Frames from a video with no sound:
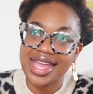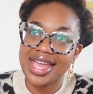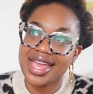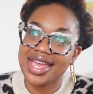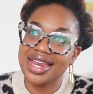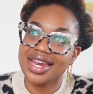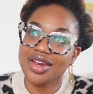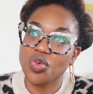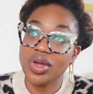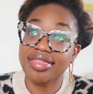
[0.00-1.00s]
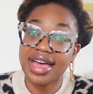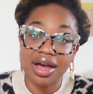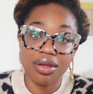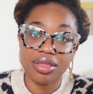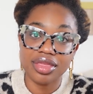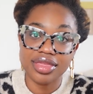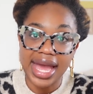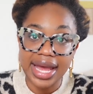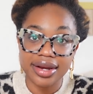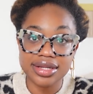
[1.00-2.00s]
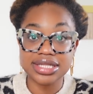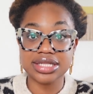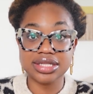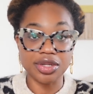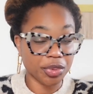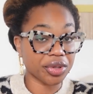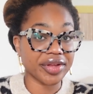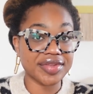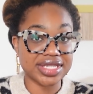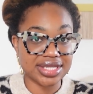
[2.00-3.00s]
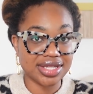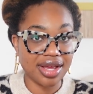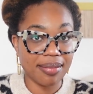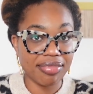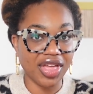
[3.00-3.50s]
And without that supportive system,